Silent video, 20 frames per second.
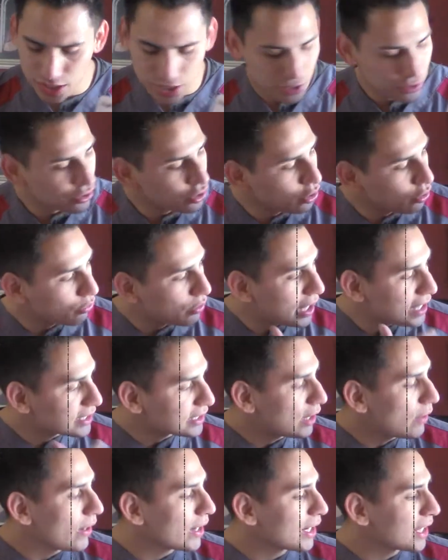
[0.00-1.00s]
So that's
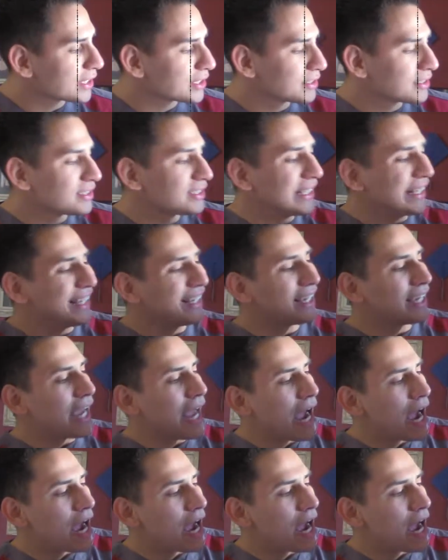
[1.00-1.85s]
how I like to see it.